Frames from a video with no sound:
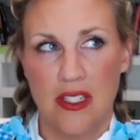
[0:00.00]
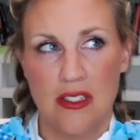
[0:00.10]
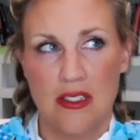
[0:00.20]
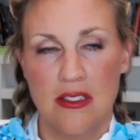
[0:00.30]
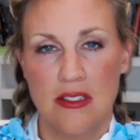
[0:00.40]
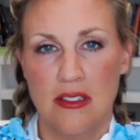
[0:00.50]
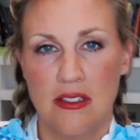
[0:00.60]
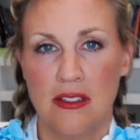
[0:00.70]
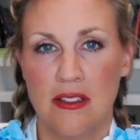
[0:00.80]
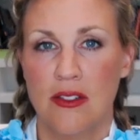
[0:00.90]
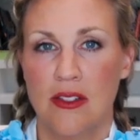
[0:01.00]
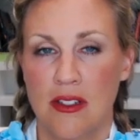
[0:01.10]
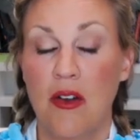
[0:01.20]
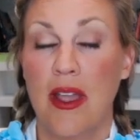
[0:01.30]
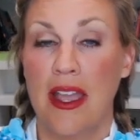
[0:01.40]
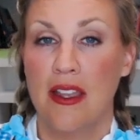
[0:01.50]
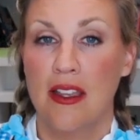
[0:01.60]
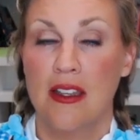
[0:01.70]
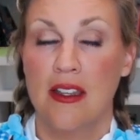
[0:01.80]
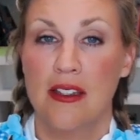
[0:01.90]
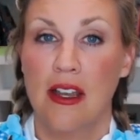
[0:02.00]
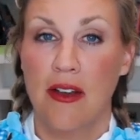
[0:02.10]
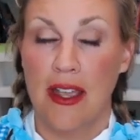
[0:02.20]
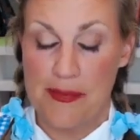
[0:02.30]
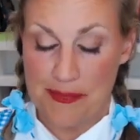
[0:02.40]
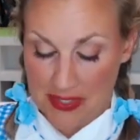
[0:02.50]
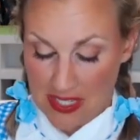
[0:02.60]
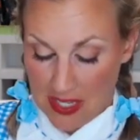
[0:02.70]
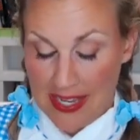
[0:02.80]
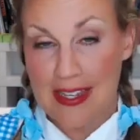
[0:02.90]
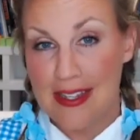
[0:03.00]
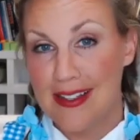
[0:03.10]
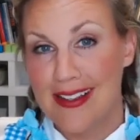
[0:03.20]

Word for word: Wicked Witch of the West. Okay. Okay. I don't know.